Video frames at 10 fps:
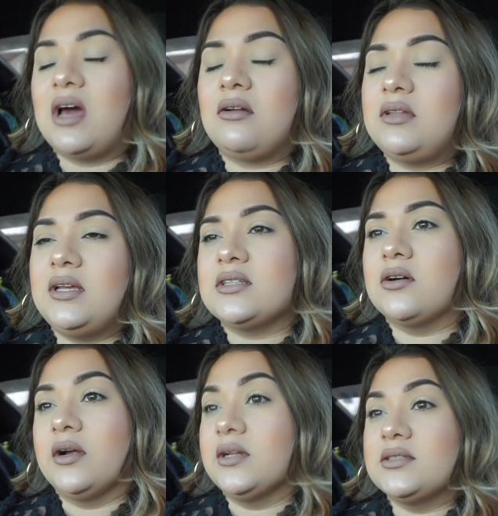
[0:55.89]
I don't think it's
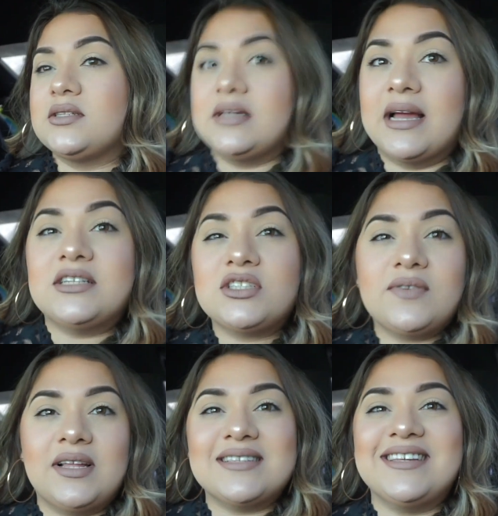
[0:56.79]
Gardens. Yeah, it's
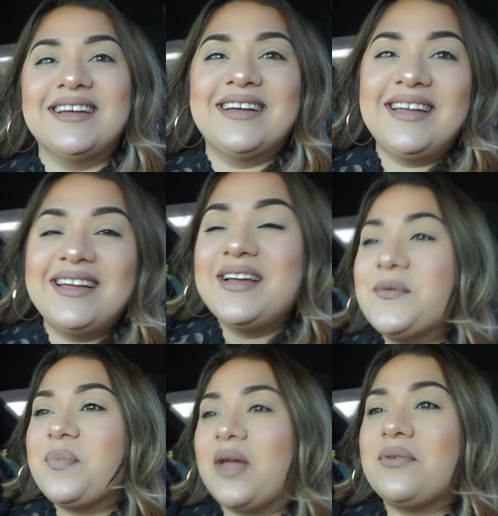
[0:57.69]
just Valencia.
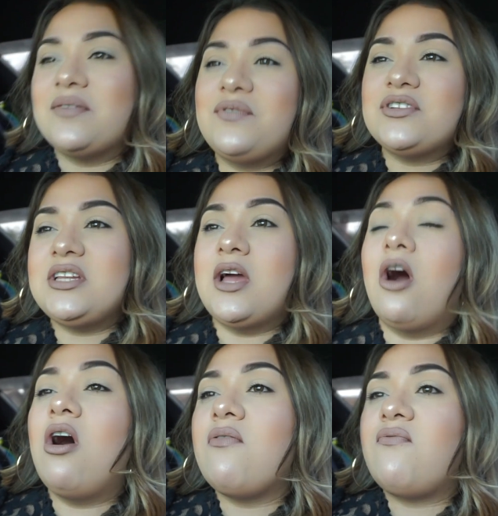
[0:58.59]
I'm confusing
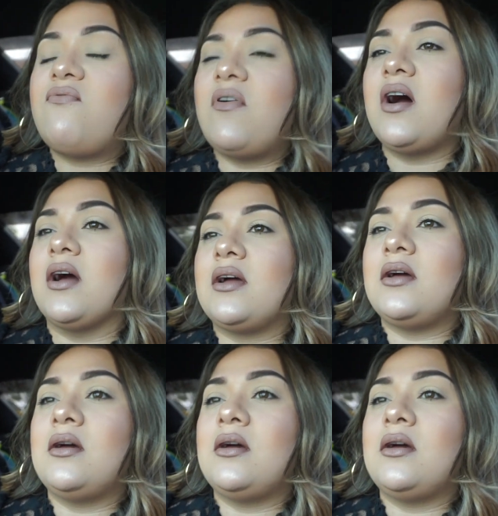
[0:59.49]
it. Oh, fuck.